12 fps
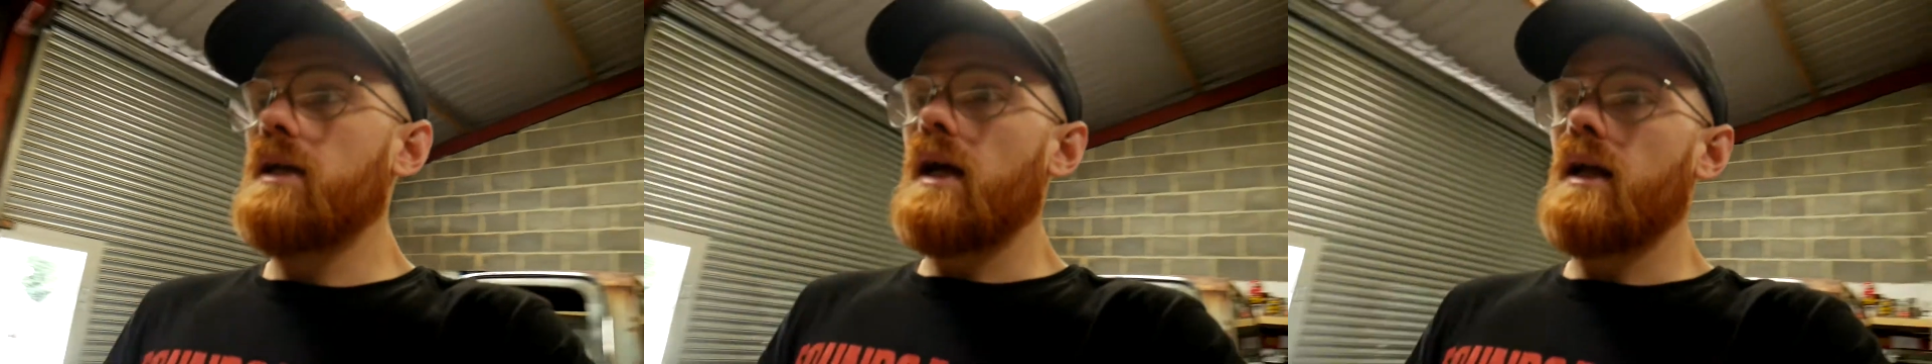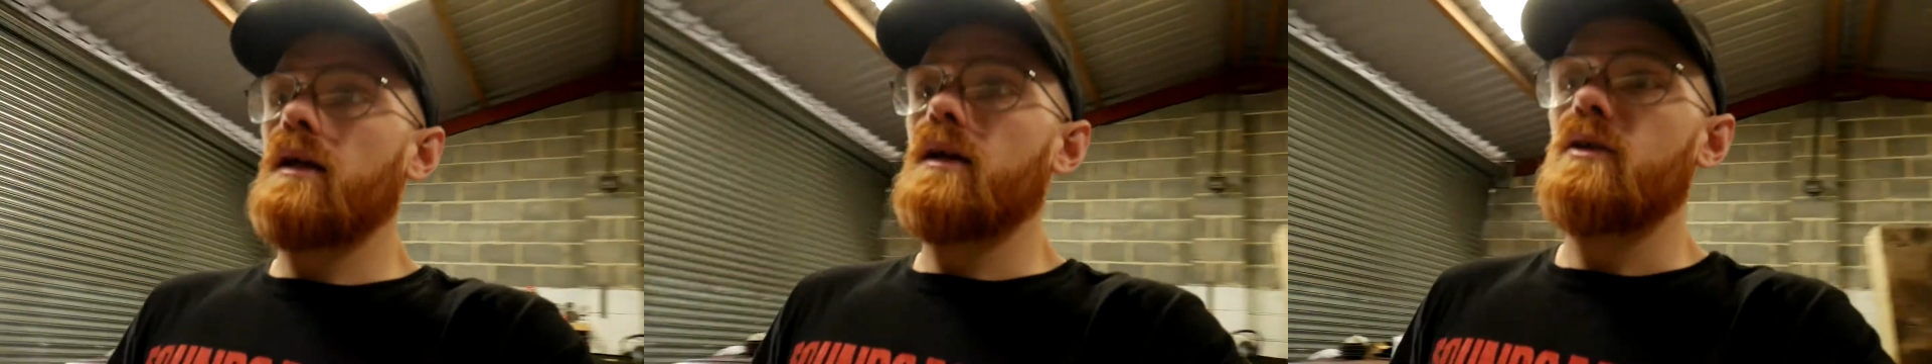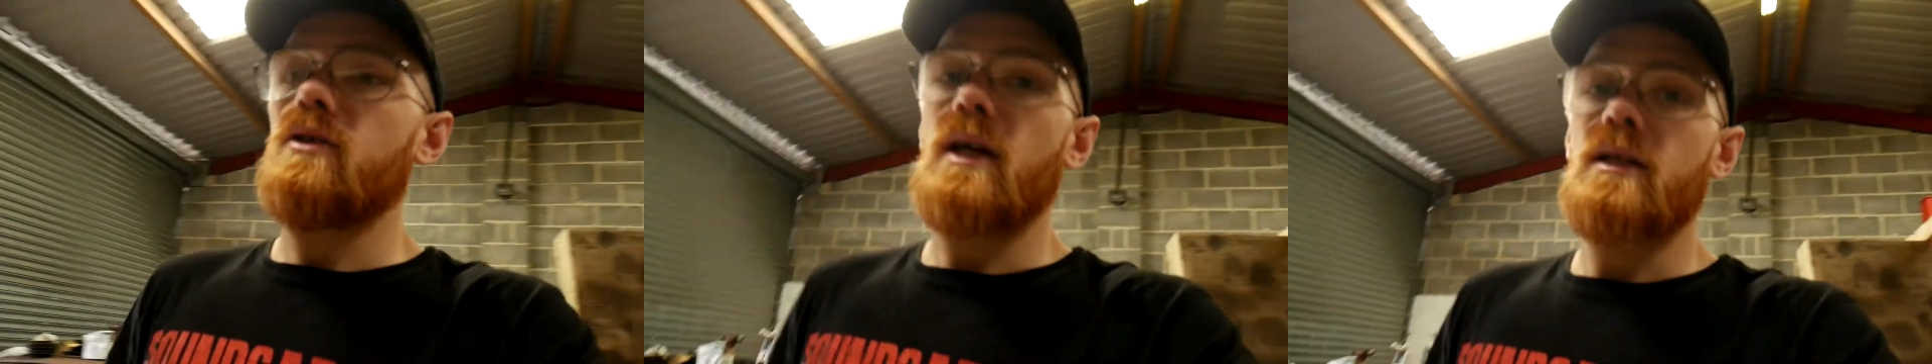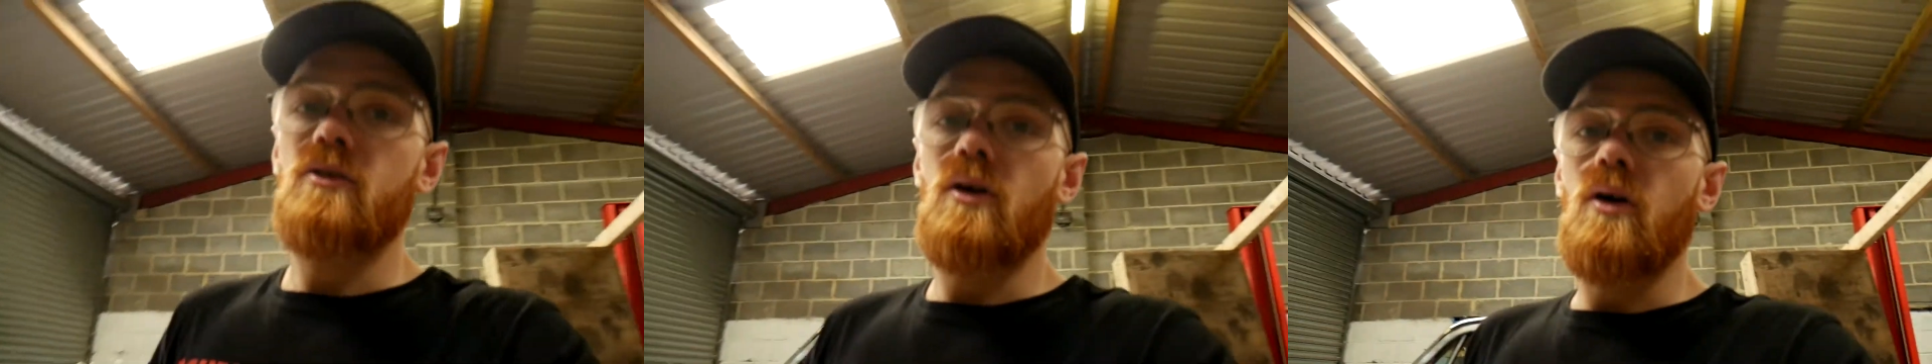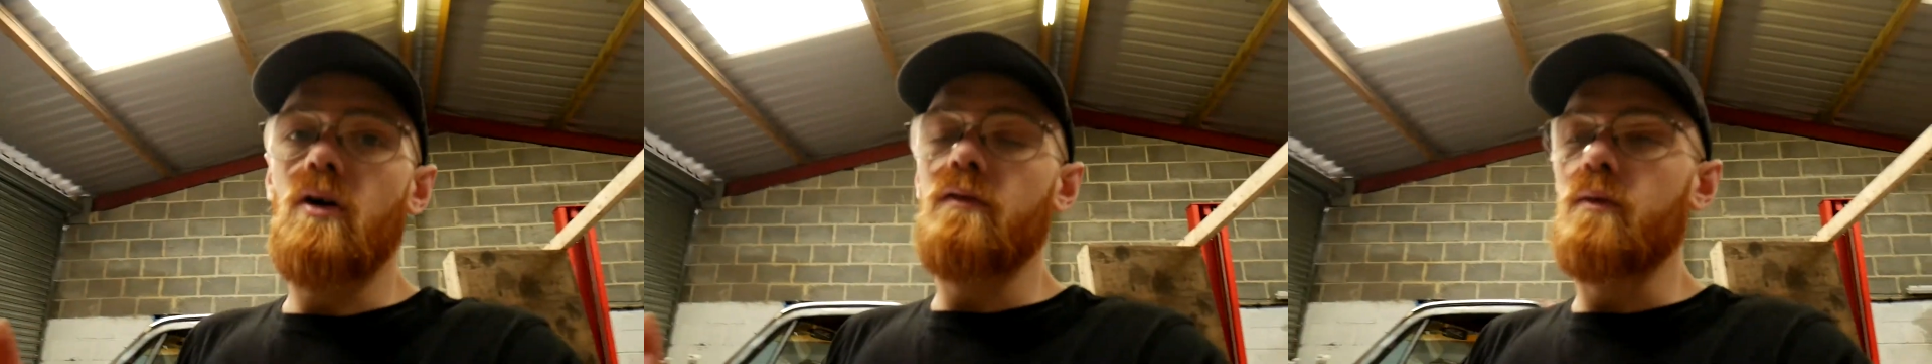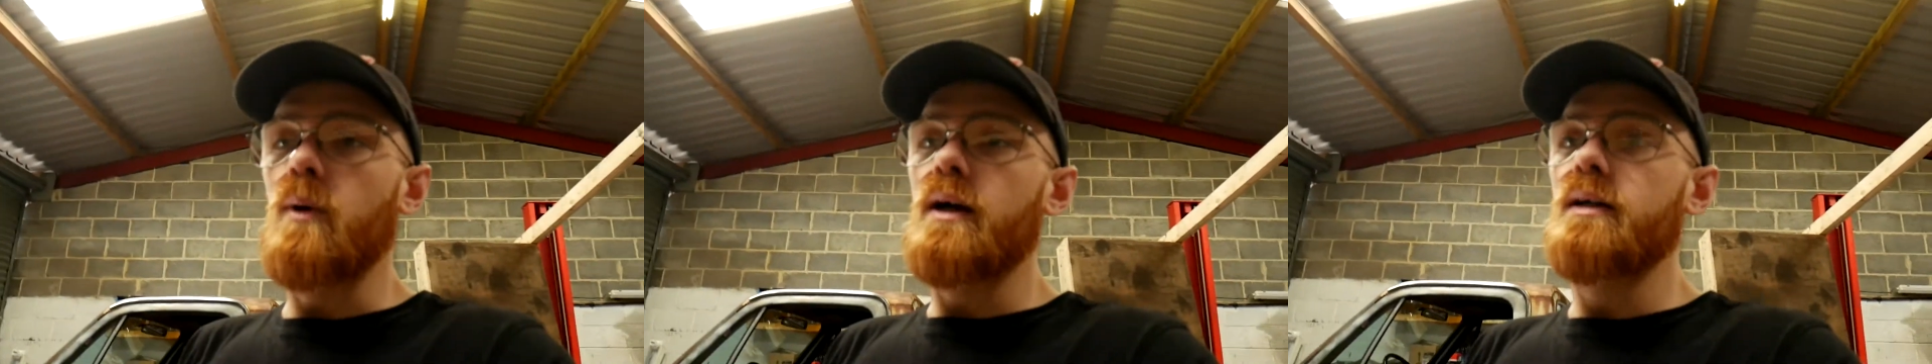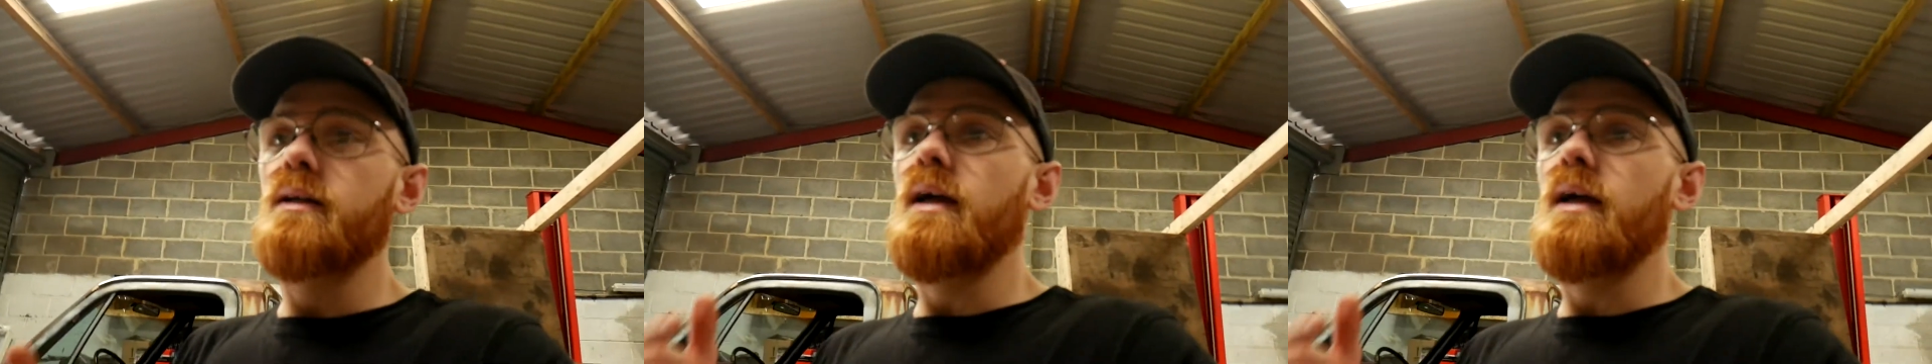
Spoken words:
Elliot, and Jazz got it off the wagon.